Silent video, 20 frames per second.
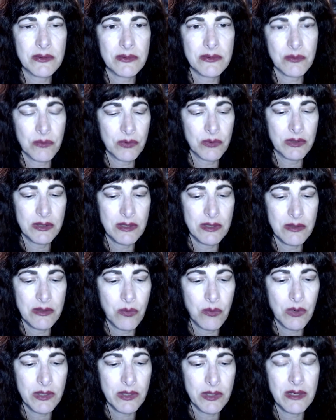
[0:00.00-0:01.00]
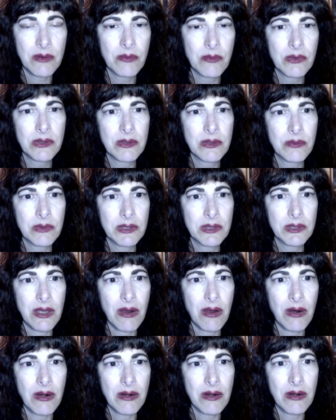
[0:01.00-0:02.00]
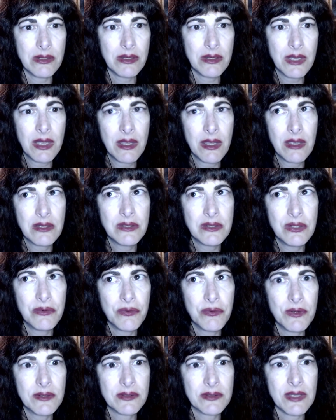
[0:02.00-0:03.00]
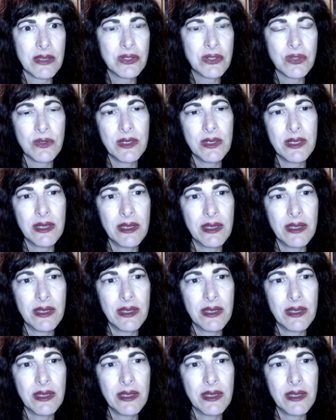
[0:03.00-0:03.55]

really working really, really hard to free his country.